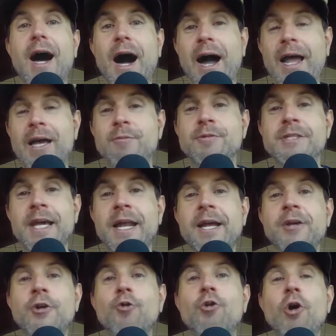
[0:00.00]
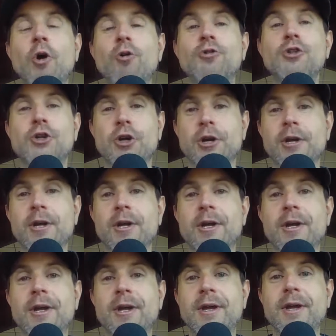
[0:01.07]
I am setting a new culture
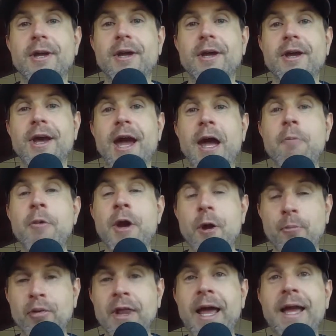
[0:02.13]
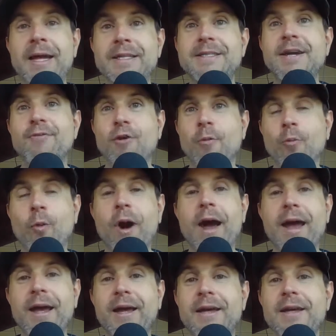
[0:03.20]
and we are playing a different
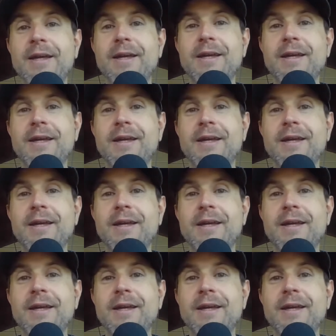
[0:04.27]
way.